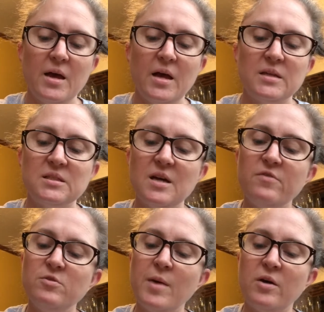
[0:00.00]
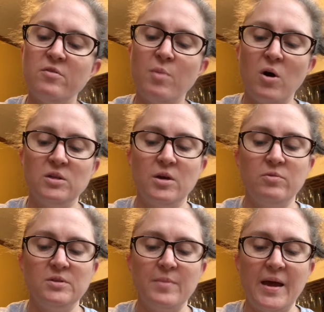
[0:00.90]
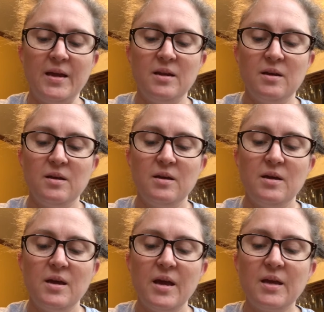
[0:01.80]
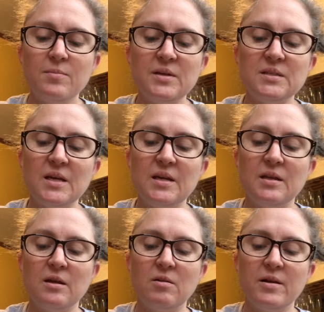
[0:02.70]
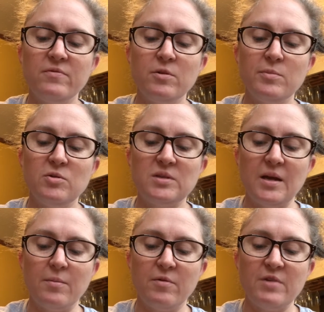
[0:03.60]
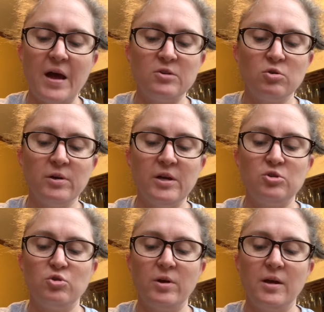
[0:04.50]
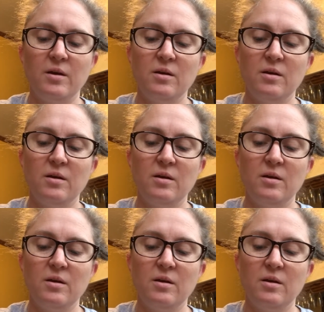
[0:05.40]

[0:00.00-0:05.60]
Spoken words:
A stuffed mount of Balto was made. It can be seen in the Cleveland Museum of Natural History.